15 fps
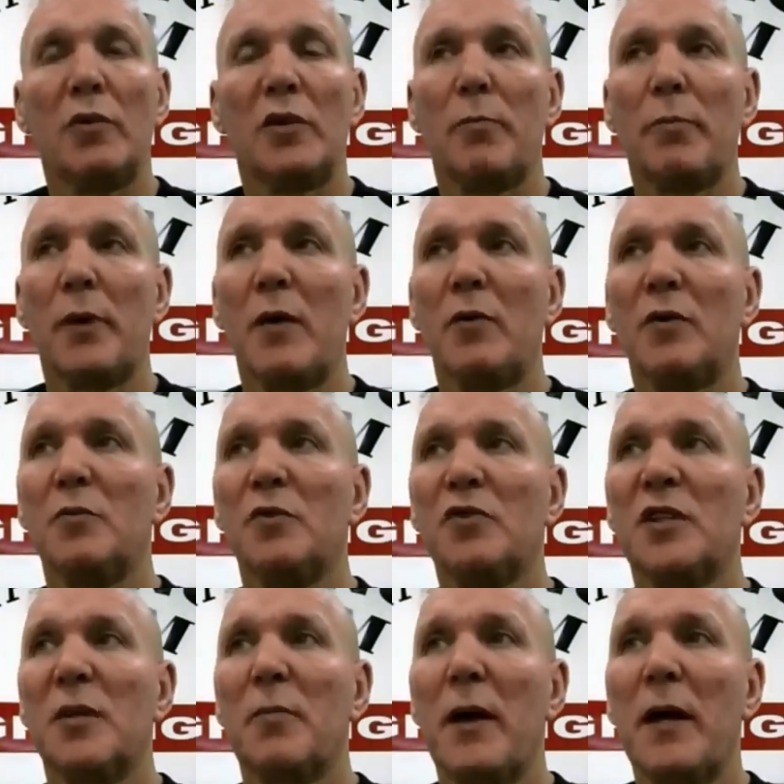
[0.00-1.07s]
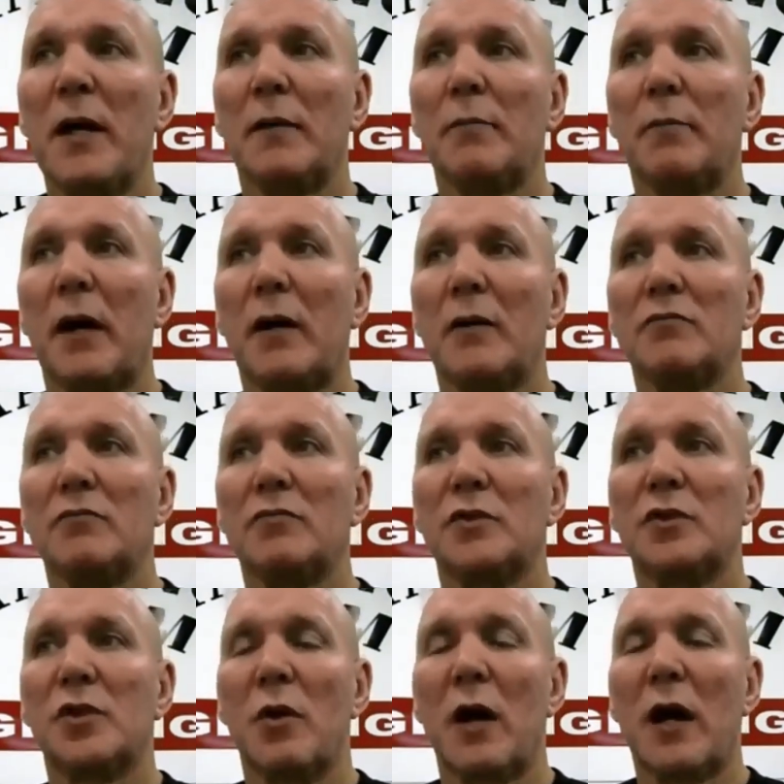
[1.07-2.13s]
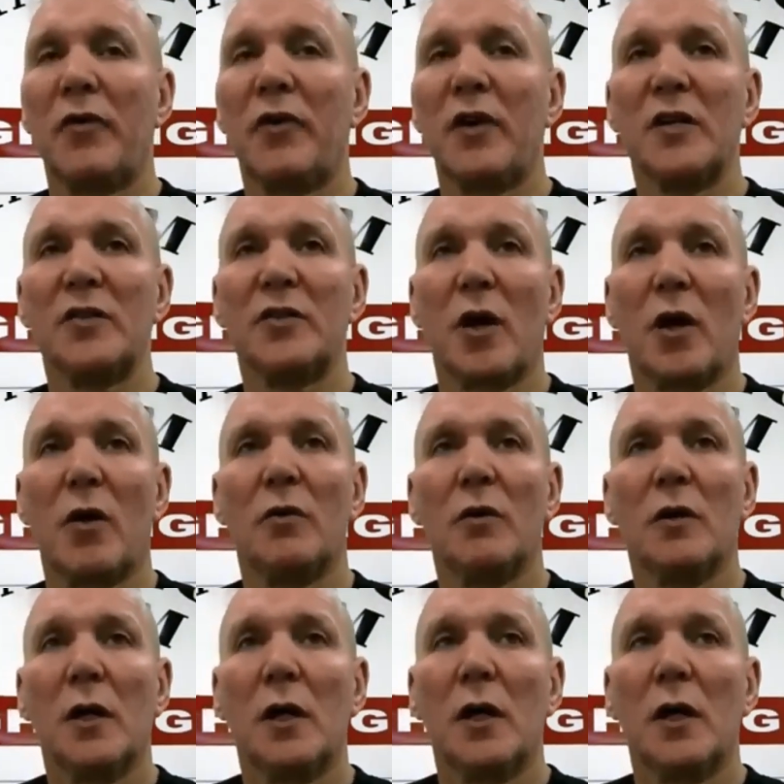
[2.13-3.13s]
It must have been about 2.5 years ago.